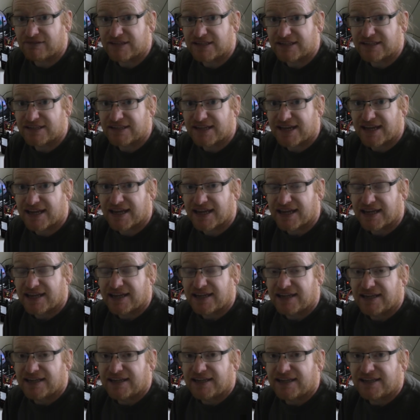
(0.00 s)
in their
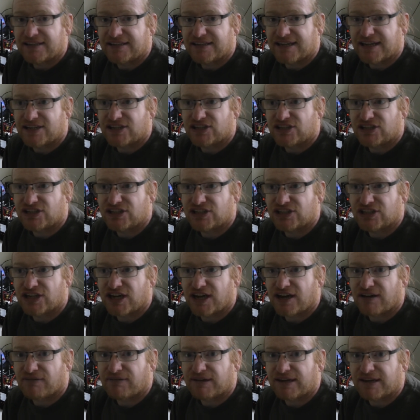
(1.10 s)

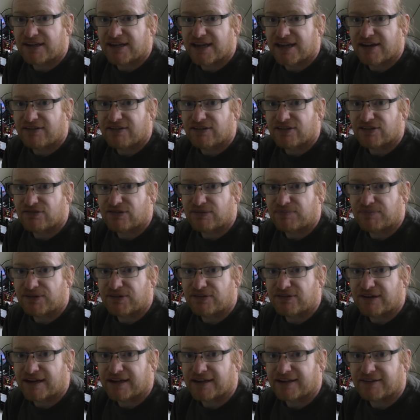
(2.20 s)
jar when they're at the Rip and
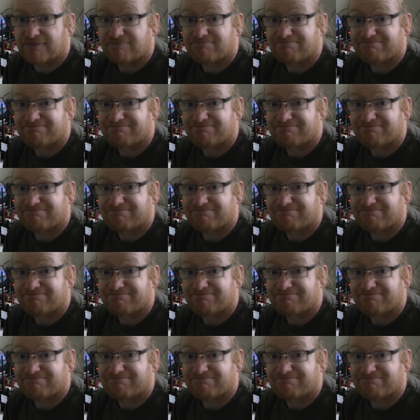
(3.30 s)
Rally,